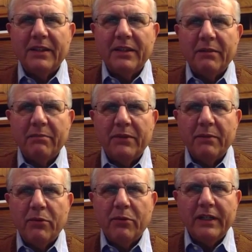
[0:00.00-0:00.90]
the
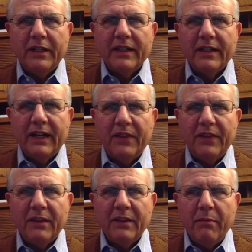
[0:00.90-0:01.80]
book, I
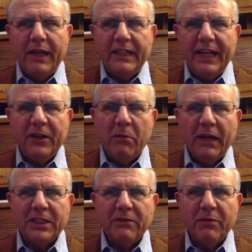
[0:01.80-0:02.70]
think the main take-home
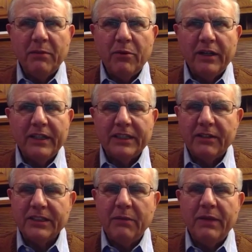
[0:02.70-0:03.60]
lesson from the book is
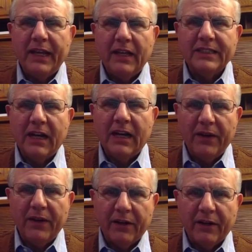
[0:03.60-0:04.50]
there's something else
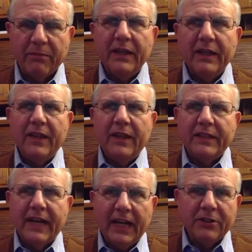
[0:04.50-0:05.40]
out there
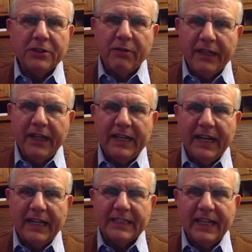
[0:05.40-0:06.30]
that doctors
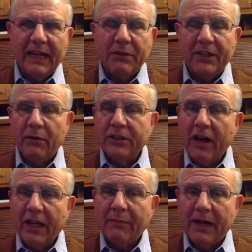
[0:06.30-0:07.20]
recognize that, but they don't
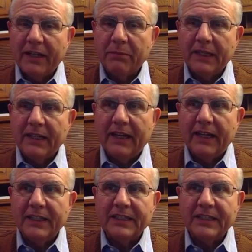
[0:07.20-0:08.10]
talk about it
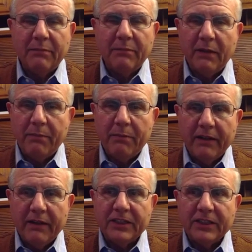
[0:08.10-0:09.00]
because they'd be
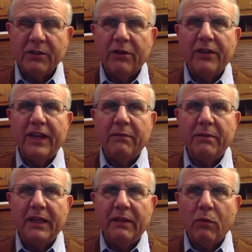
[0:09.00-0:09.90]
embarrassed or they'd
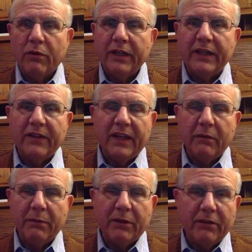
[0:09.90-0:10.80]
be worried that
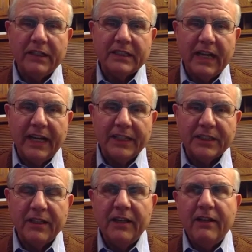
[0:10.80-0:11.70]
they would be
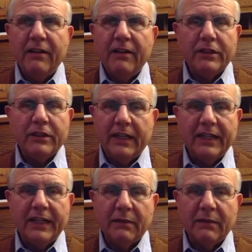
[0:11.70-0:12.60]
criticized for
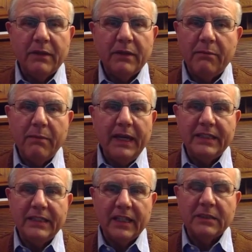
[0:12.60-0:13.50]
telling some
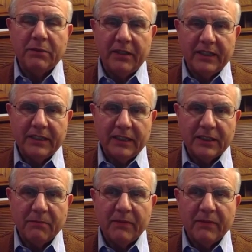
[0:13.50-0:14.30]
amazing experiences.